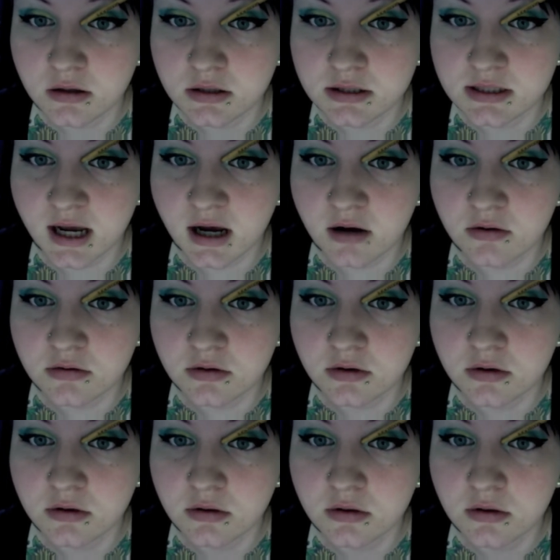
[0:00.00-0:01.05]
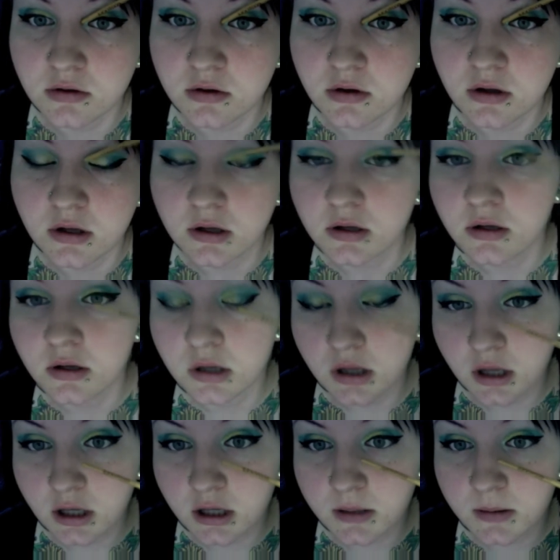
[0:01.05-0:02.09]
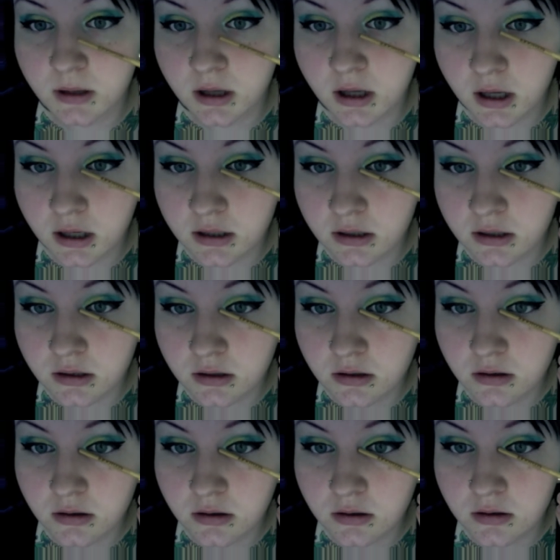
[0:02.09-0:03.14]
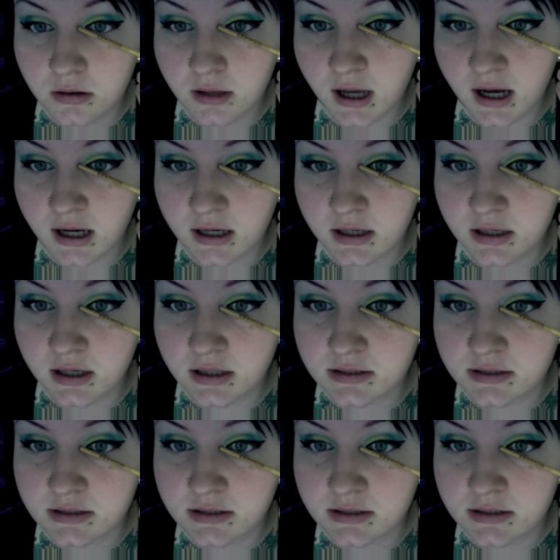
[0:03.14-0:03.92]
backwards the way I normally do it, don't take your full brush